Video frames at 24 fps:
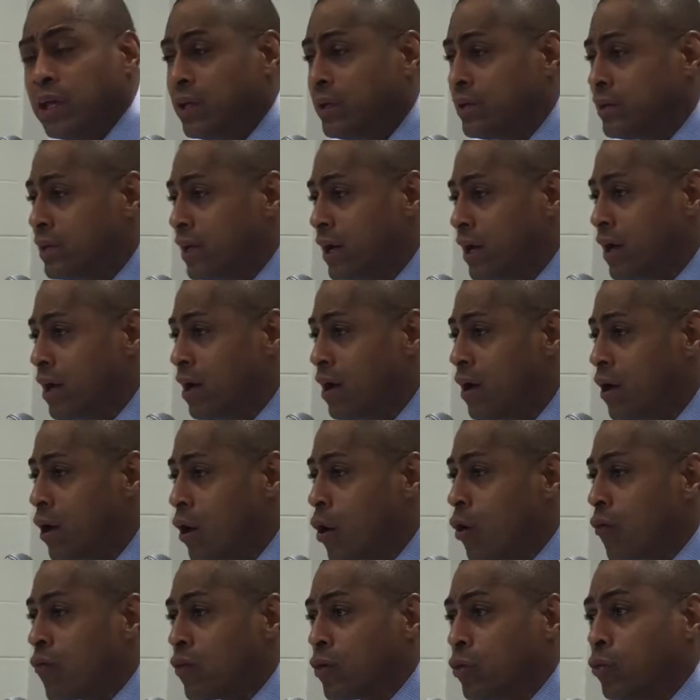And
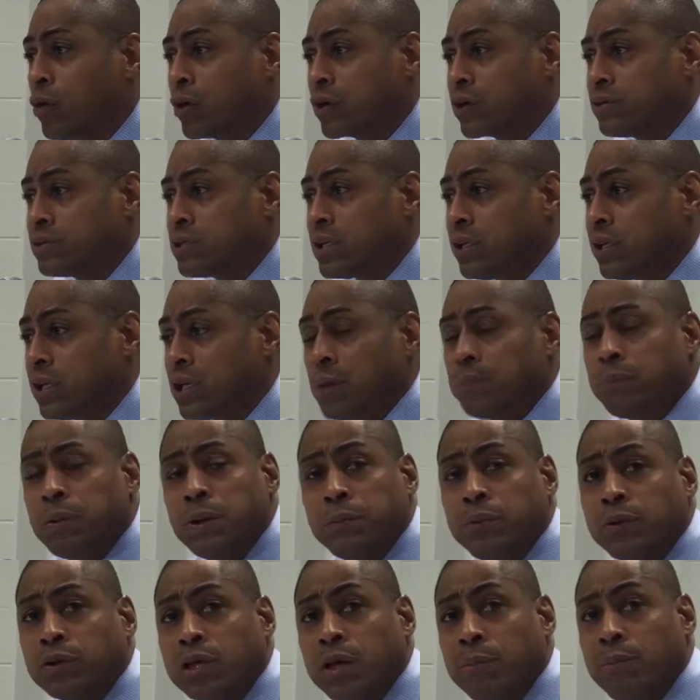hopefully we'll continue to get
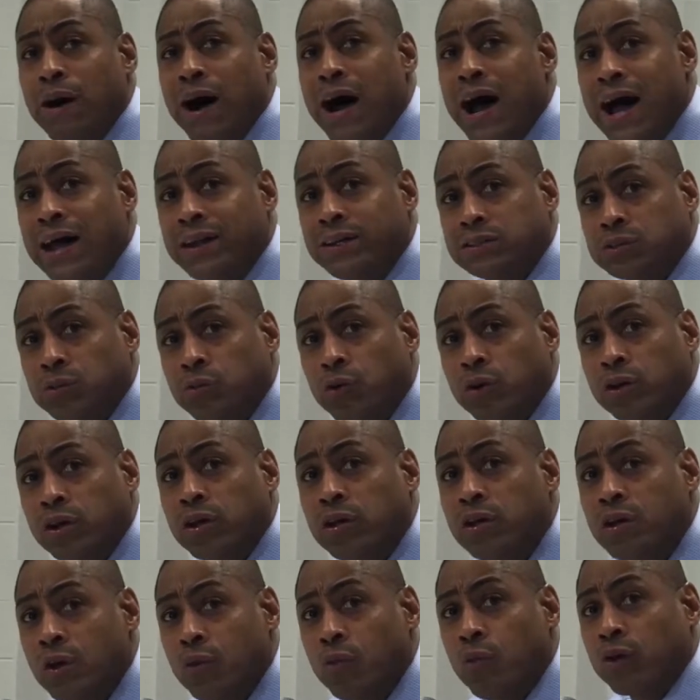people to get behind us and
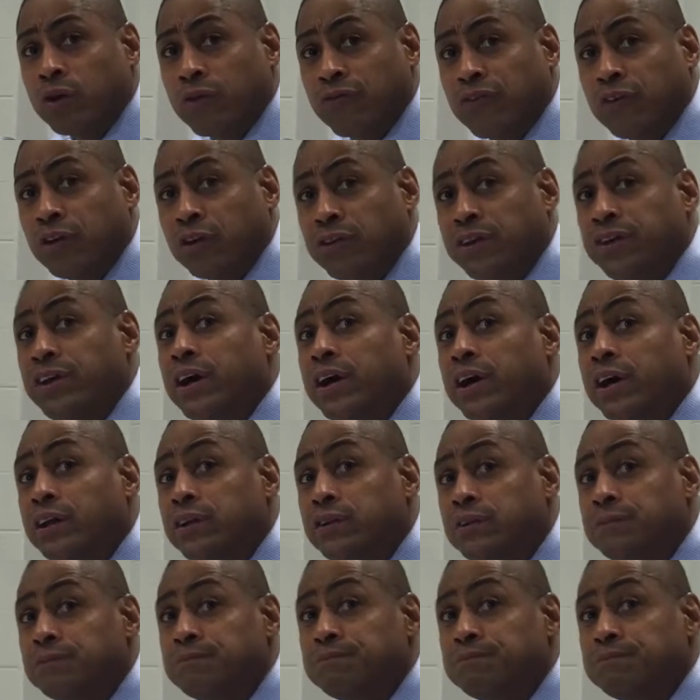want to feel the done.